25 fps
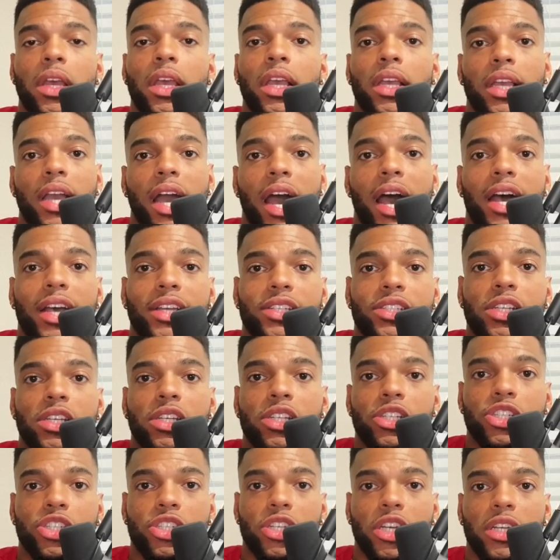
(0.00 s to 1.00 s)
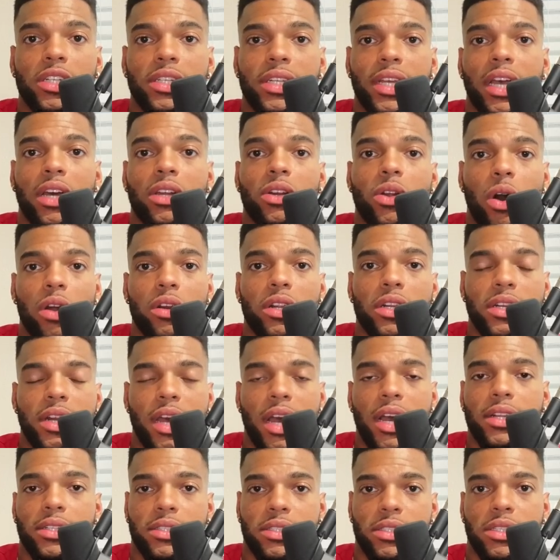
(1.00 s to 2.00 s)
Guys, shut down all the
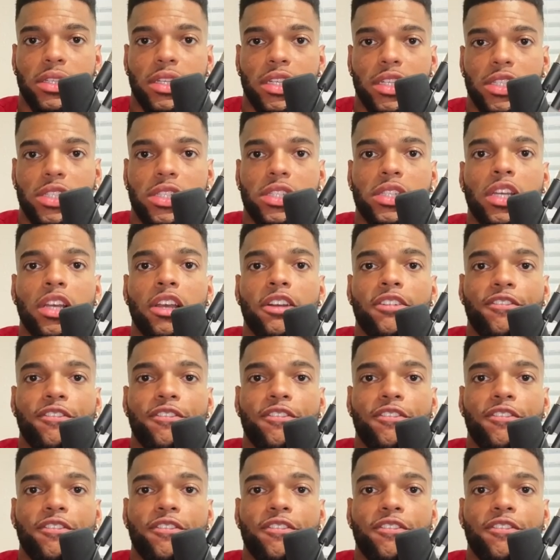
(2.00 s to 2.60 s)
nonsense